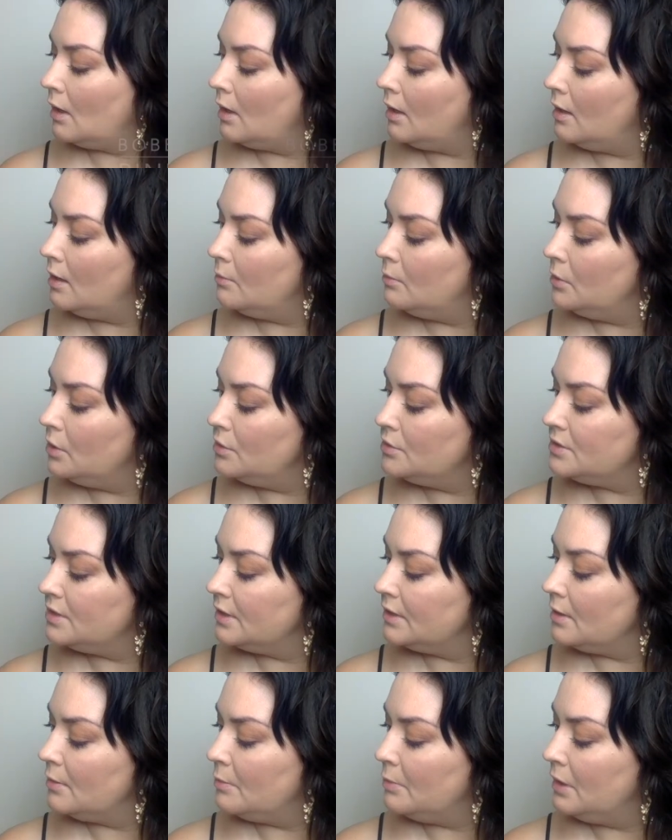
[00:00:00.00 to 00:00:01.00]
I am
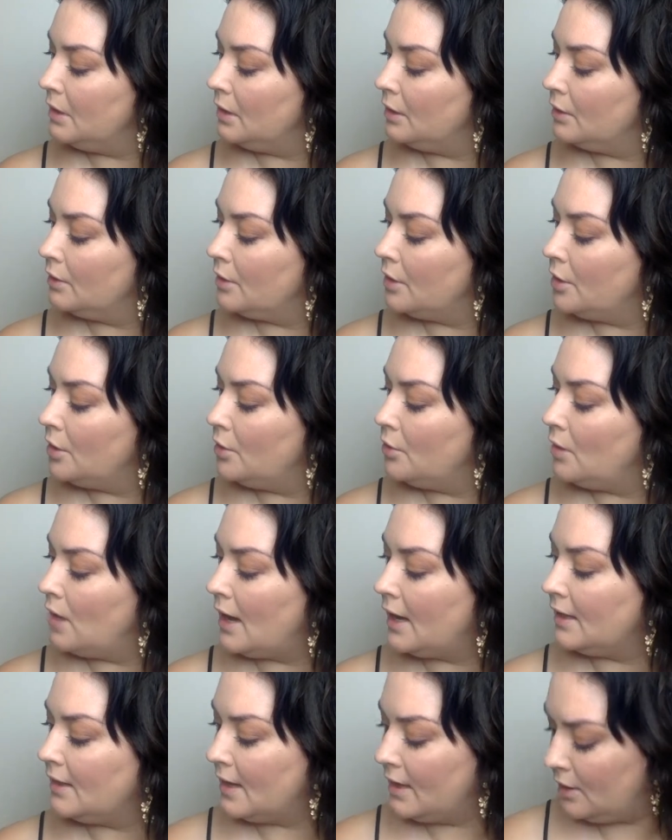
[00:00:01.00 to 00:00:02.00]
using the Pink Glow
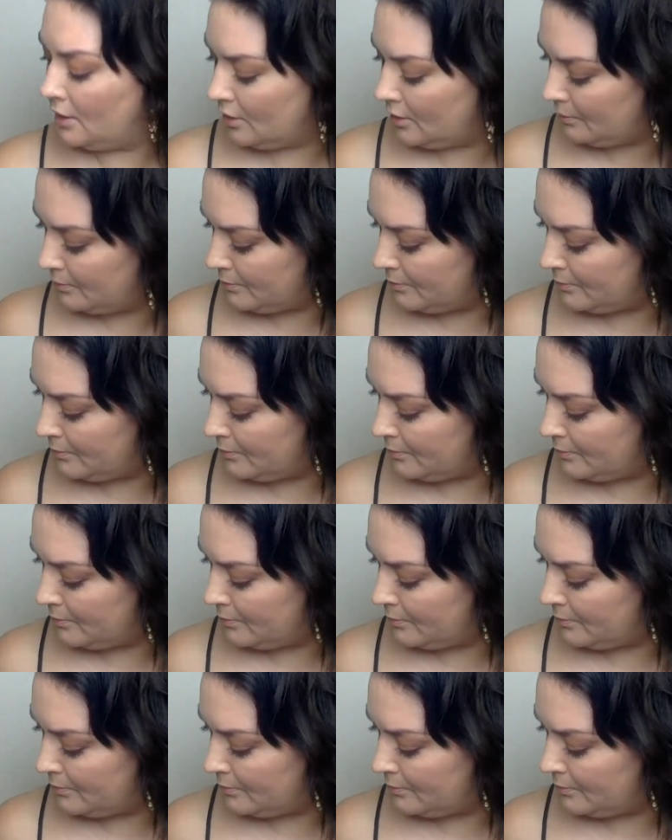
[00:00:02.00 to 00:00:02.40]
highlighter.